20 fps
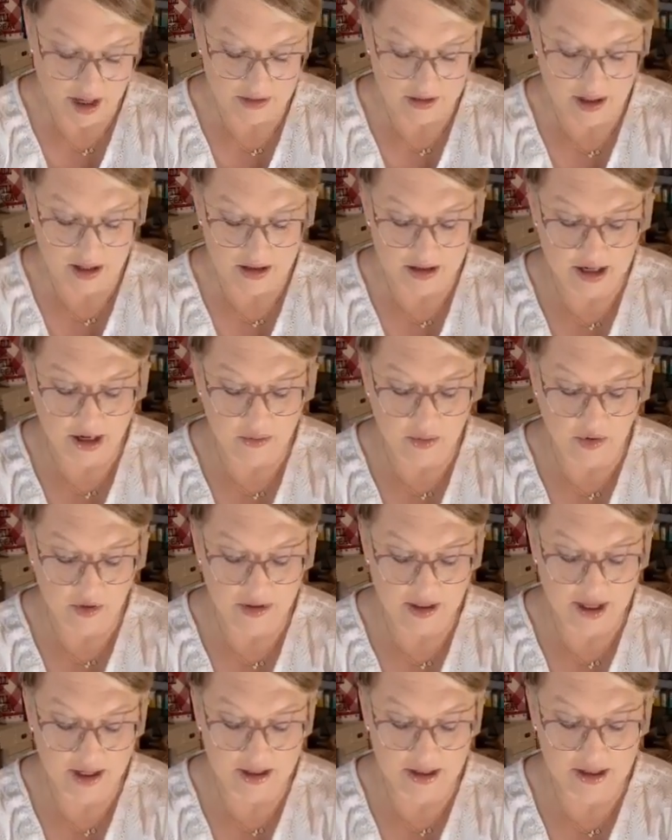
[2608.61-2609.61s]
Got that double
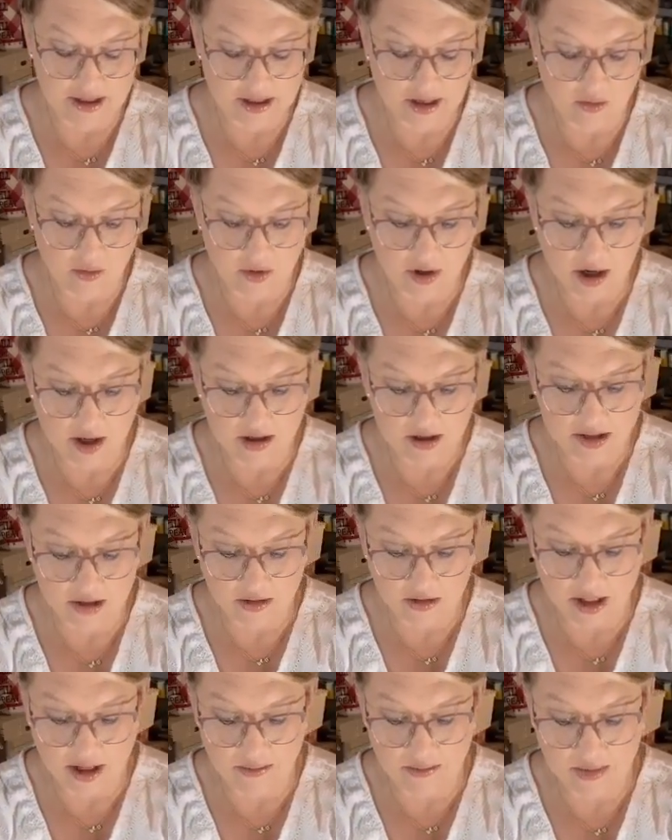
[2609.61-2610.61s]
thickness going on,
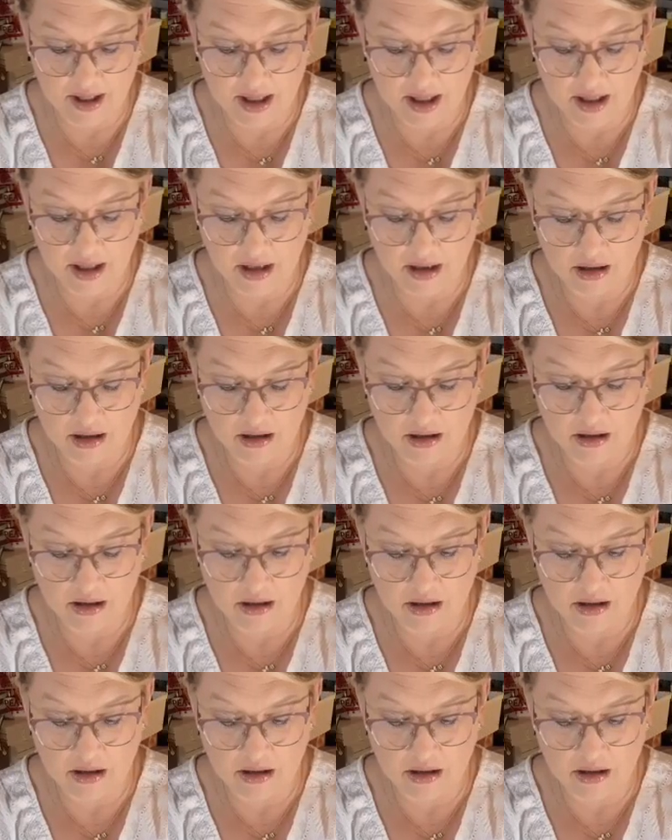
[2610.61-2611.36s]
so let me